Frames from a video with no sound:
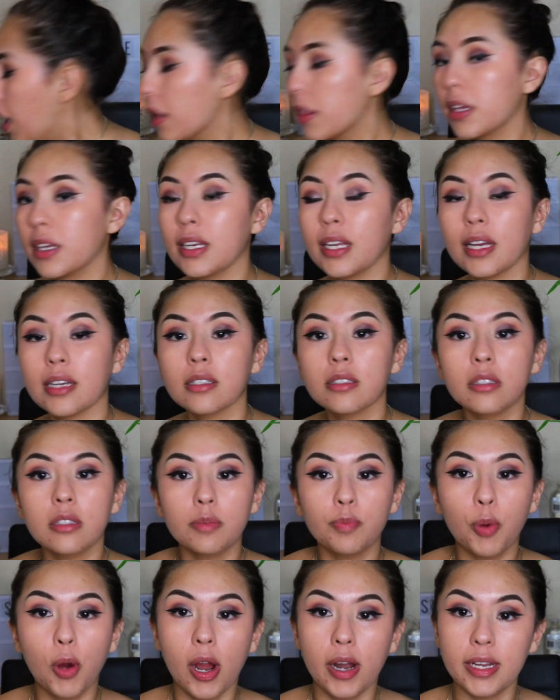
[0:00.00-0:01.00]
The
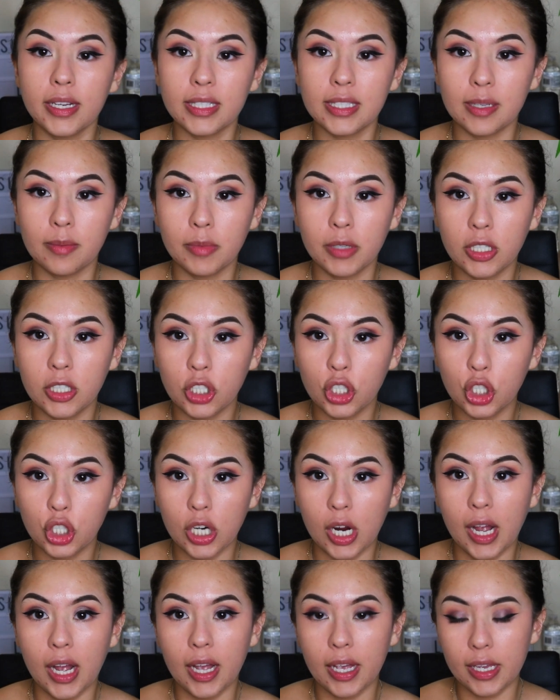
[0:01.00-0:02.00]
next product I'm gonna
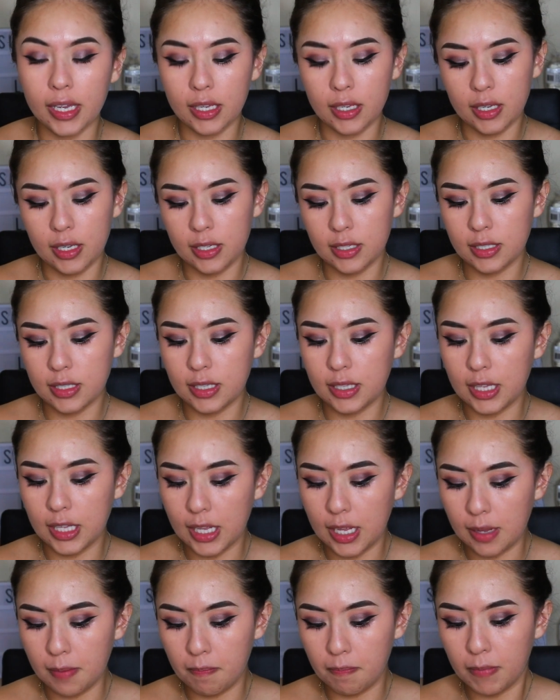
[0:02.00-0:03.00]
try is
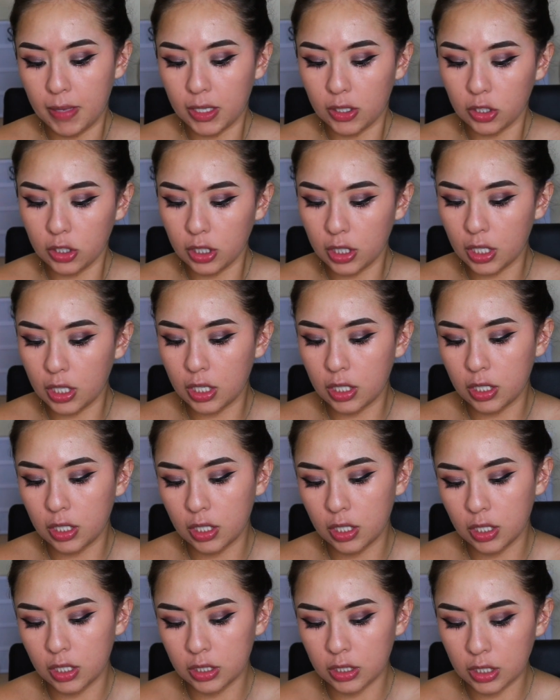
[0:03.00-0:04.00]
the Milk
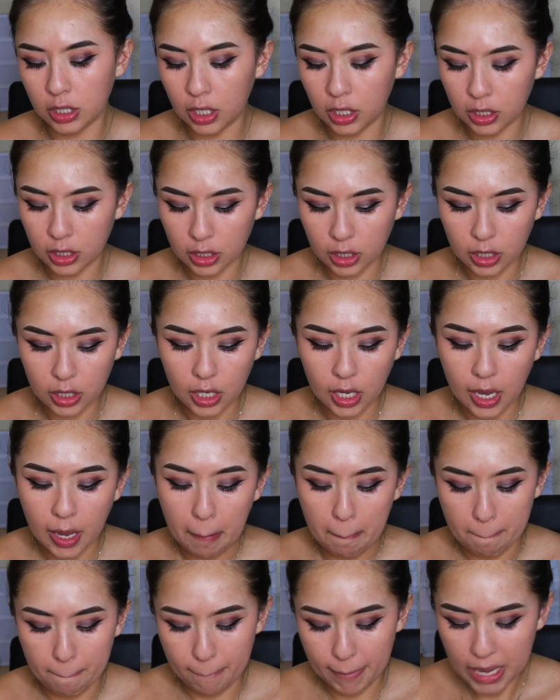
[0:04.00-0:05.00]

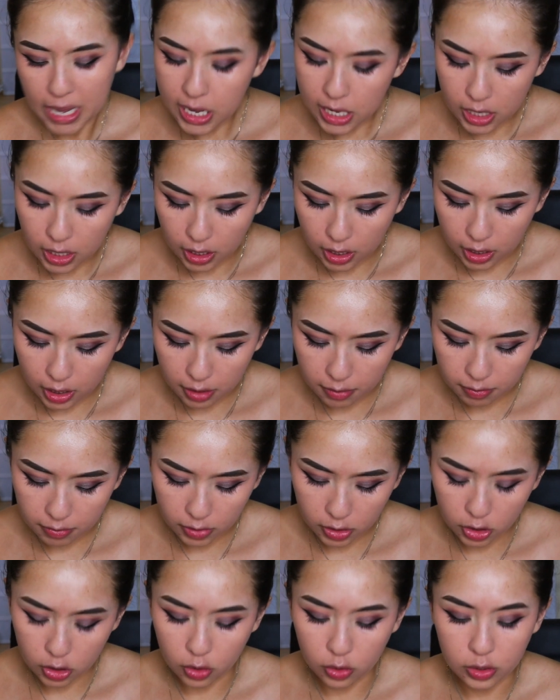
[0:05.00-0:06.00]

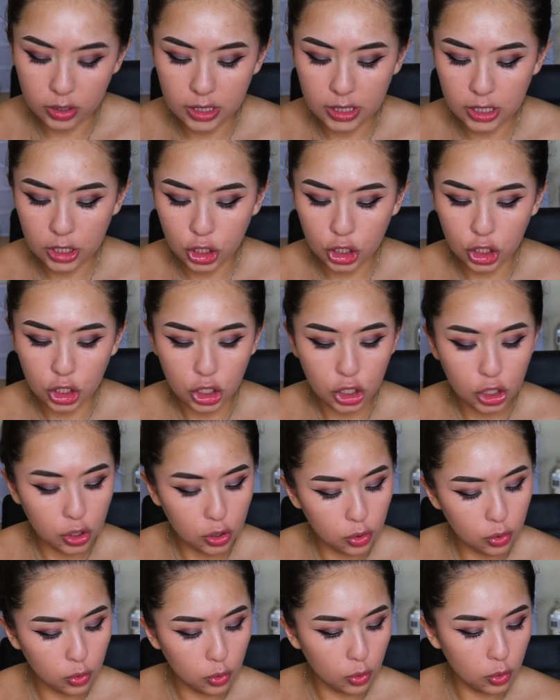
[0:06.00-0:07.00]
Makeup Golden
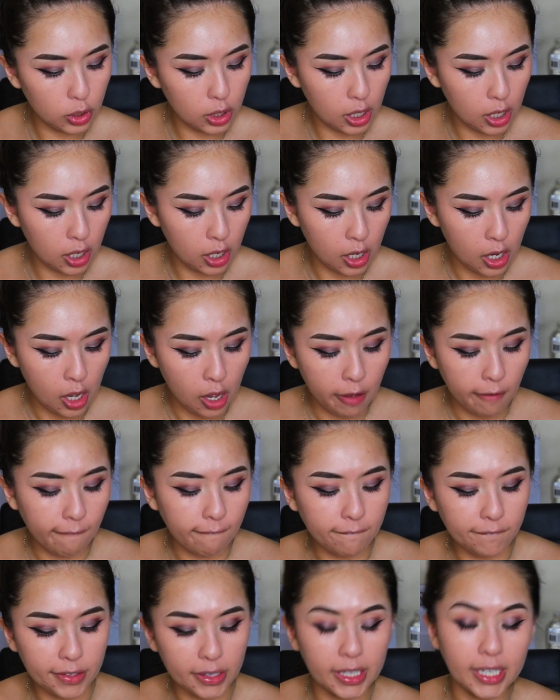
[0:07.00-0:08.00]
Nude
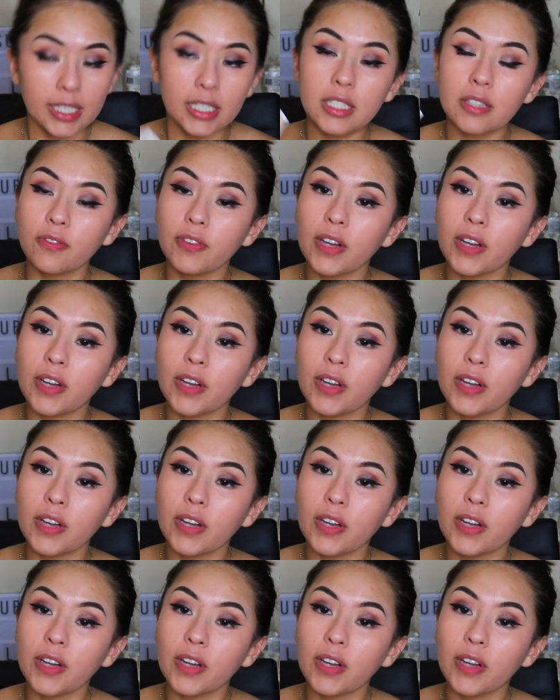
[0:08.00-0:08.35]
Flex